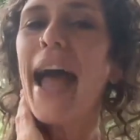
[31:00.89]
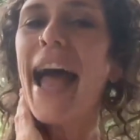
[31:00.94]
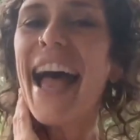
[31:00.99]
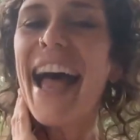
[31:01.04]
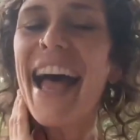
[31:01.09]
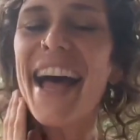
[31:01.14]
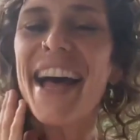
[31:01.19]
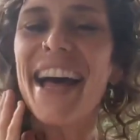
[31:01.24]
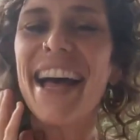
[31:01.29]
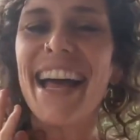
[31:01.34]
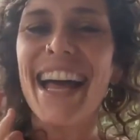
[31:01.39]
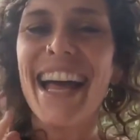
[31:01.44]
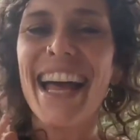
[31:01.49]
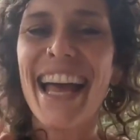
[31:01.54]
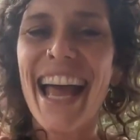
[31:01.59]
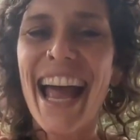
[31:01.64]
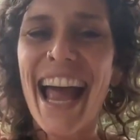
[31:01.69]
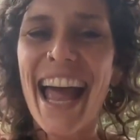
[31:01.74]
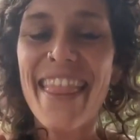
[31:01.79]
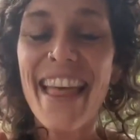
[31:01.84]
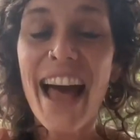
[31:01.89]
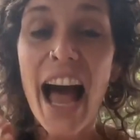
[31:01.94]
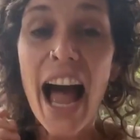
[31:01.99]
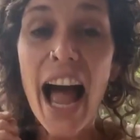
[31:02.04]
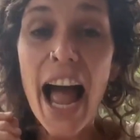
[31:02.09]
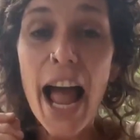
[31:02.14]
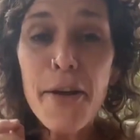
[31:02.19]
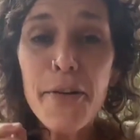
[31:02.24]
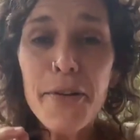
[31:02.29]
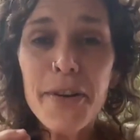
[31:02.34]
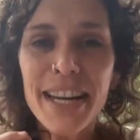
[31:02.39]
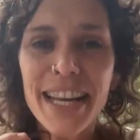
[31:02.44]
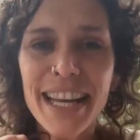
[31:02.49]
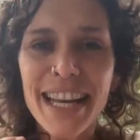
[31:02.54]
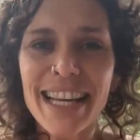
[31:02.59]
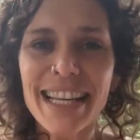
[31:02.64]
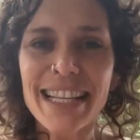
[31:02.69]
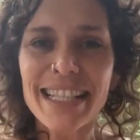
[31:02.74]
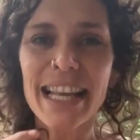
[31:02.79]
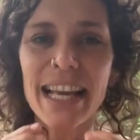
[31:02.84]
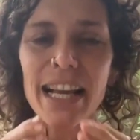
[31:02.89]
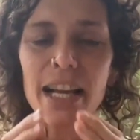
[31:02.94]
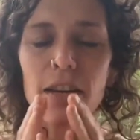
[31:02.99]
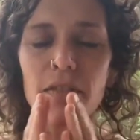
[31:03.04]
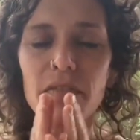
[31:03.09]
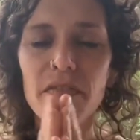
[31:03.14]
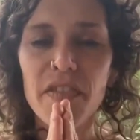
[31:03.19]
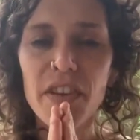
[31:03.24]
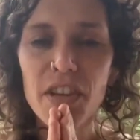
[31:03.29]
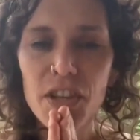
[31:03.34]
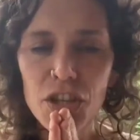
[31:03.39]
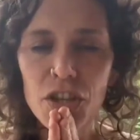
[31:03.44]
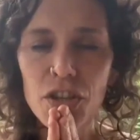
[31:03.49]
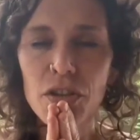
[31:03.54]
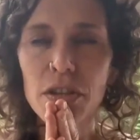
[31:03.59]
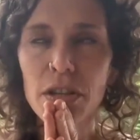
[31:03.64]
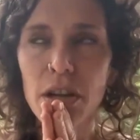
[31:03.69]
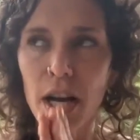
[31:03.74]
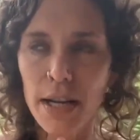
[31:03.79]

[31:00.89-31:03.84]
And the irony is that conventional